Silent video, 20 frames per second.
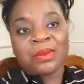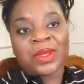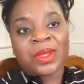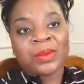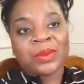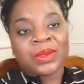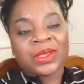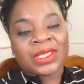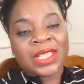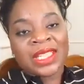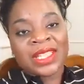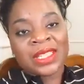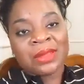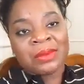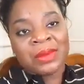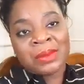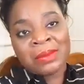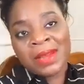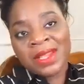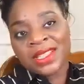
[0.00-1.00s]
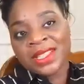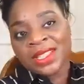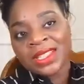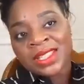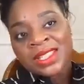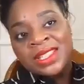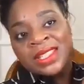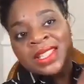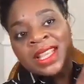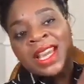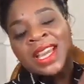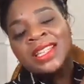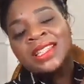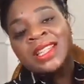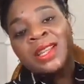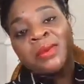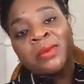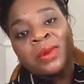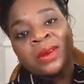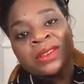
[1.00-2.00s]
people sending me messages that they
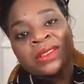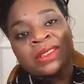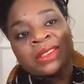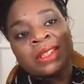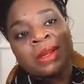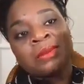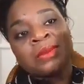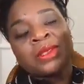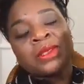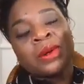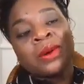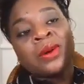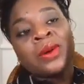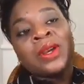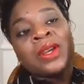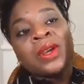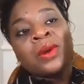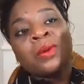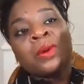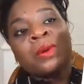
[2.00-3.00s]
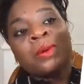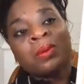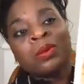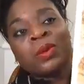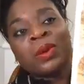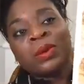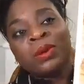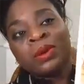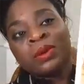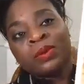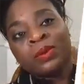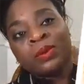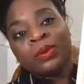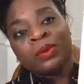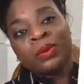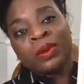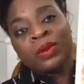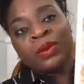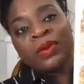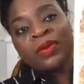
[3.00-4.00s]
want some, so we
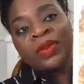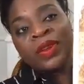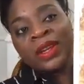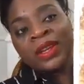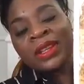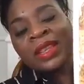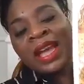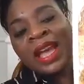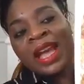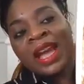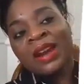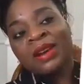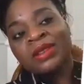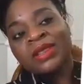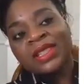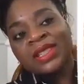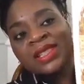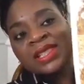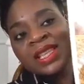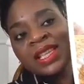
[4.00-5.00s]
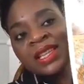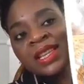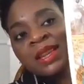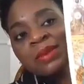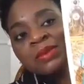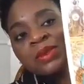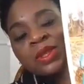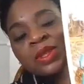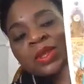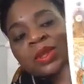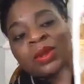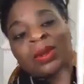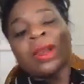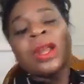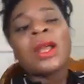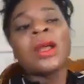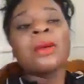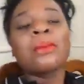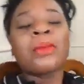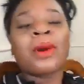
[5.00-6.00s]
will figure that out and send them to you.
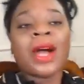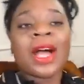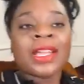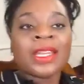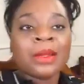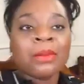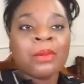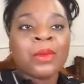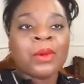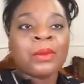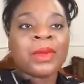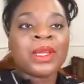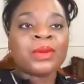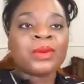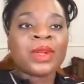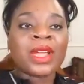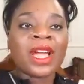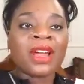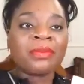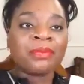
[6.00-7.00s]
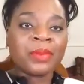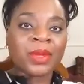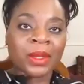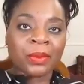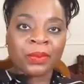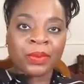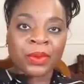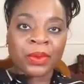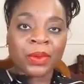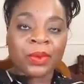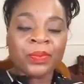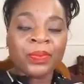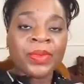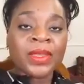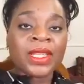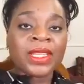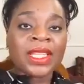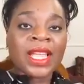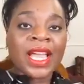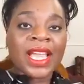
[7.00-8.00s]
But at the moment, we have people
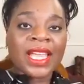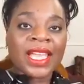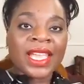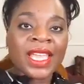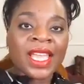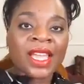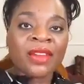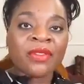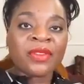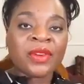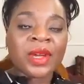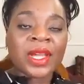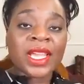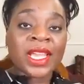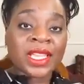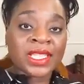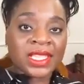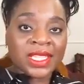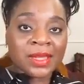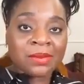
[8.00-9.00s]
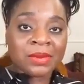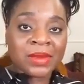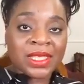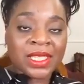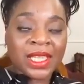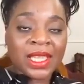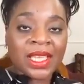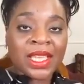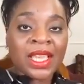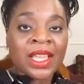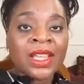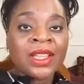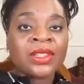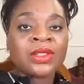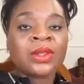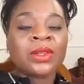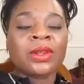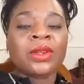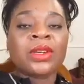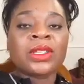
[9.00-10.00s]
that are here for HMT.
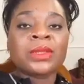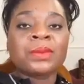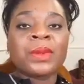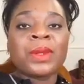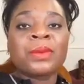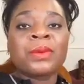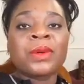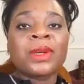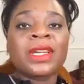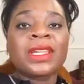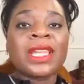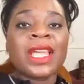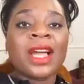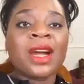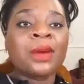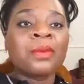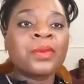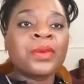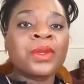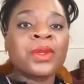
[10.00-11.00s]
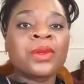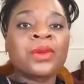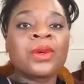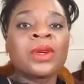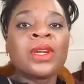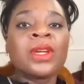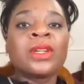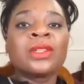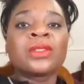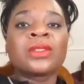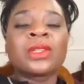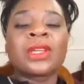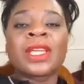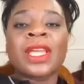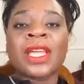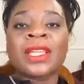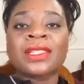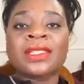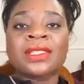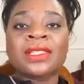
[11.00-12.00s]
So those people can help you to
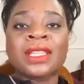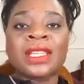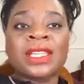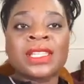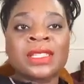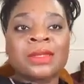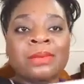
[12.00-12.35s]
get this